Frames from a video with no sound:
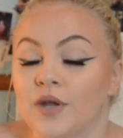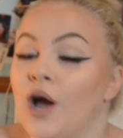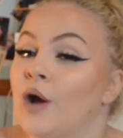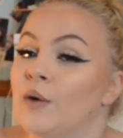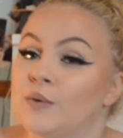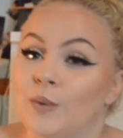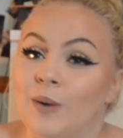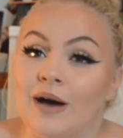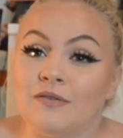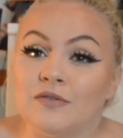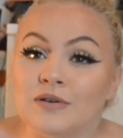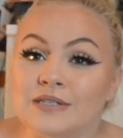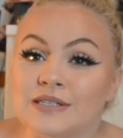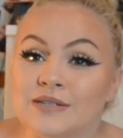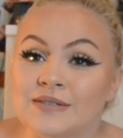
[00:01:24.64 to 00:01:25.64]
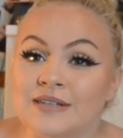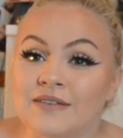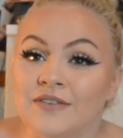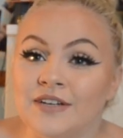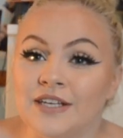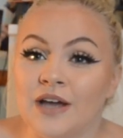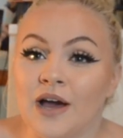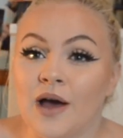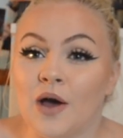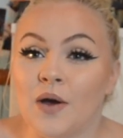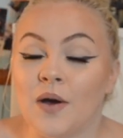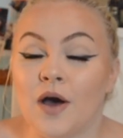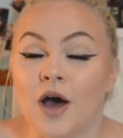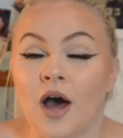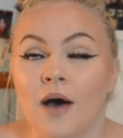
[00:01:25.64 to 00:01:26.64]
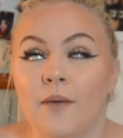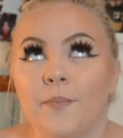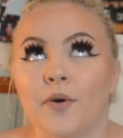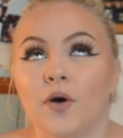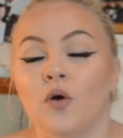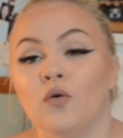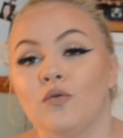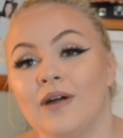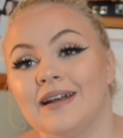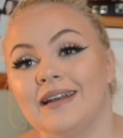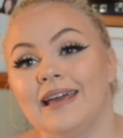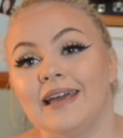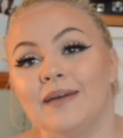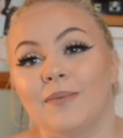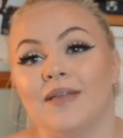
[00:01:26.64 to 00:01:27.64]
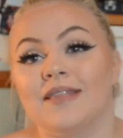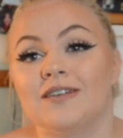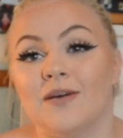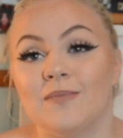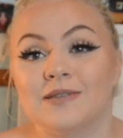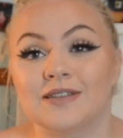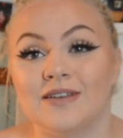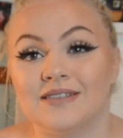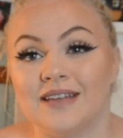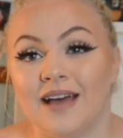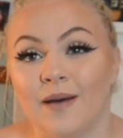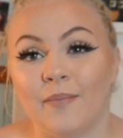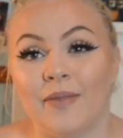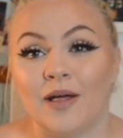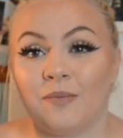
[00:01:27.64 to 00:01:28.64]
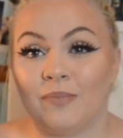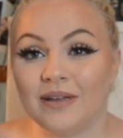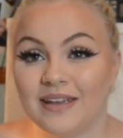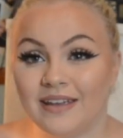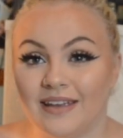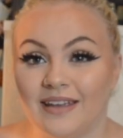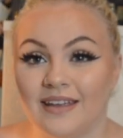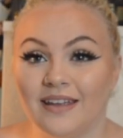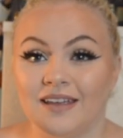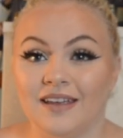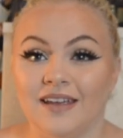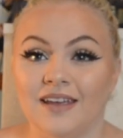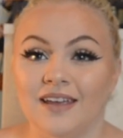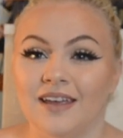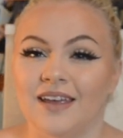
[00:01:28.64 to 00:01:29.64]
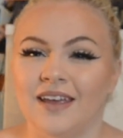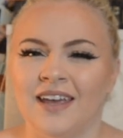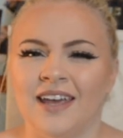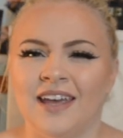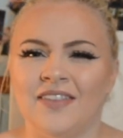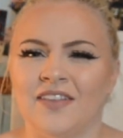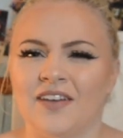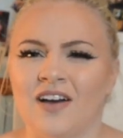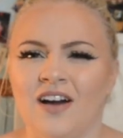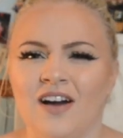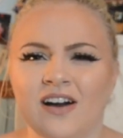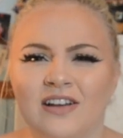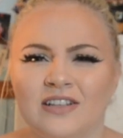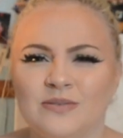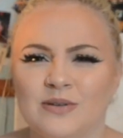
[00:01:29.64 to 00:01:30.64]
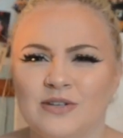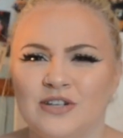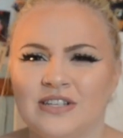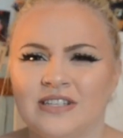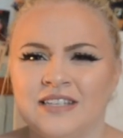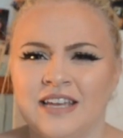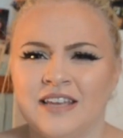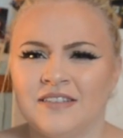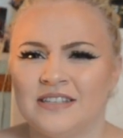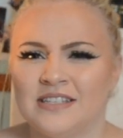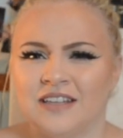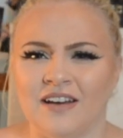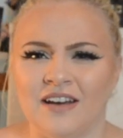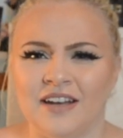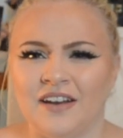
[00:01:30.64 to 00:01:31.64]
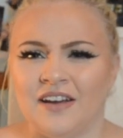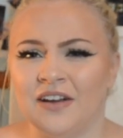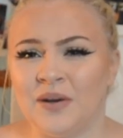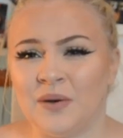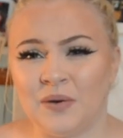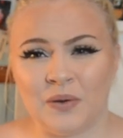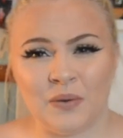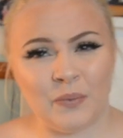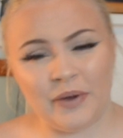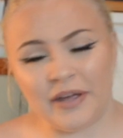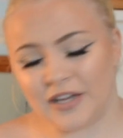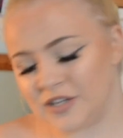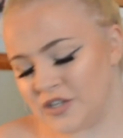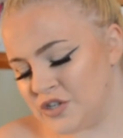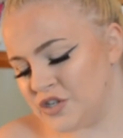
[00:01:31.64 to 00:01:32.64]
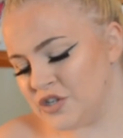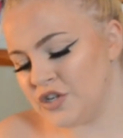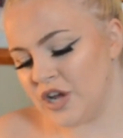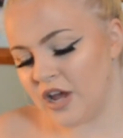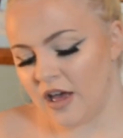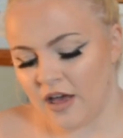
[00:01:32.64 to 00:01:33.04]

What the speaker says: will have a results day video up already by the time this goes up, and I'll be in the cards, which is either side. I don't know which.